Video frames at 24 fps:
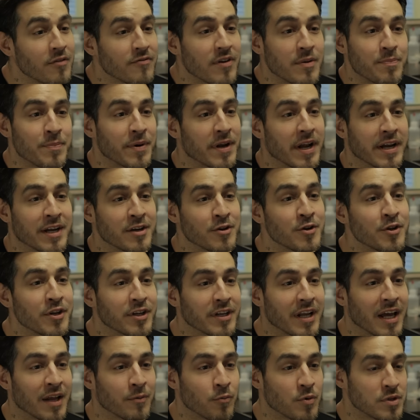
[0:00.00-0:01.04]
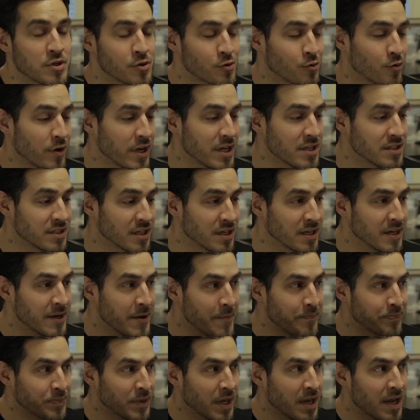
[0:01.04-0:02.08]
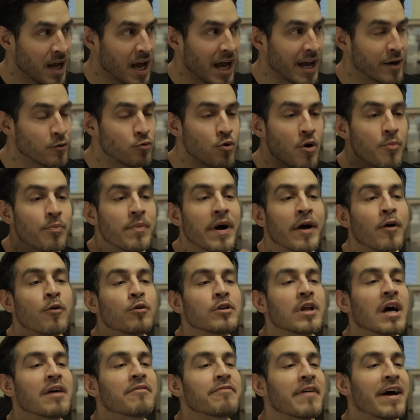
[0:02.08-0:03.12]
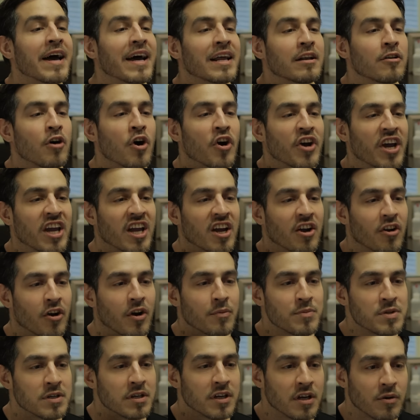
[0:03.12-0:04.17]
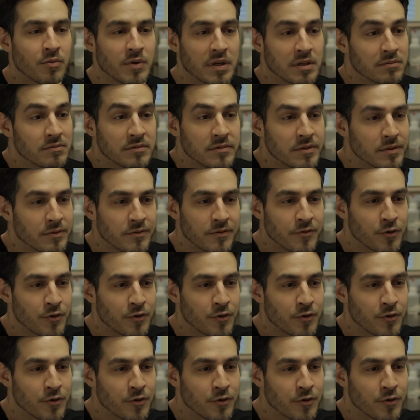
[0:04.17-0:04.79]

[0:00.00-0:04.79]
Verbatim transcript: of it, but I couldn't. And what's crazy I grew up my whole life. I had long hair up to here, you know,